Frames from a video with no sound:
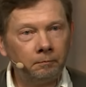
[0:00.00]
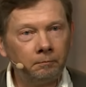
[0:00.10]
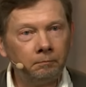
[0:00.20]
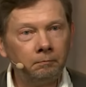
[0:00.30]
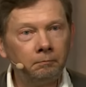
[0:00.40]

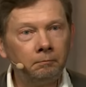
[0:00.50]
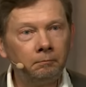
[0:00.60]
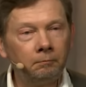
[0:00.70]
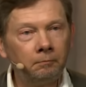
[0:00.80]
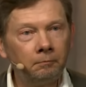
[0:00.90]

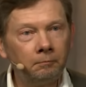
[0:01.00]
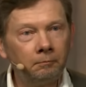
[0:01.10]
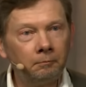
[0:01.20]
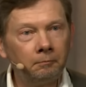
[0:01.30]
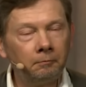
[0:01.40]

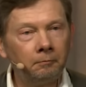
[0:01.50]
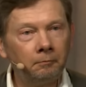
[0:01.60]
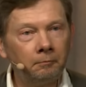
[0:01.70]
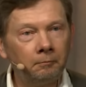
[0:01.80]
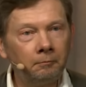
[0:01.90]

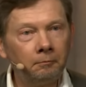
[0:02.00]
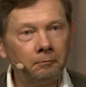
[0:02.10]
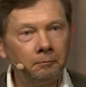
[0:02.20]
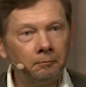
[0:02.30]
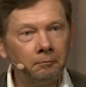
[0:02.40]

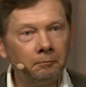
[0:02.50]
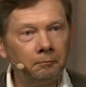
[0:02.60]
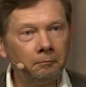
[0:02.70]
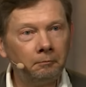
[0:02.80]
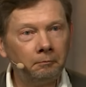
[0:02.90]

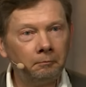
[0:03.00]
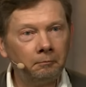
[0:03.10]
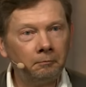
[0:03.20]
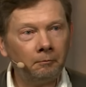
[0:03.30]
Nothing is said.